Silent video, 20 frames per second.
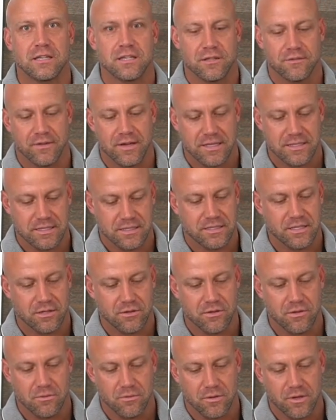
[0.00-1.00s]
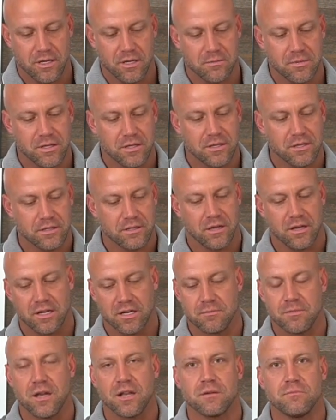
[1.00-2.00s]
the devices here that we're going to be
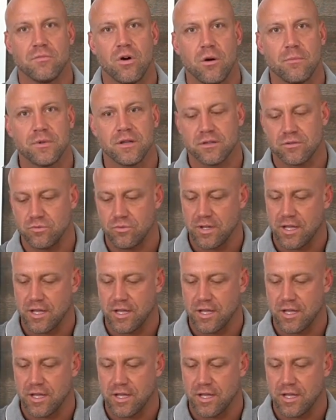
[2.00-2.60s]
talking about in a moment.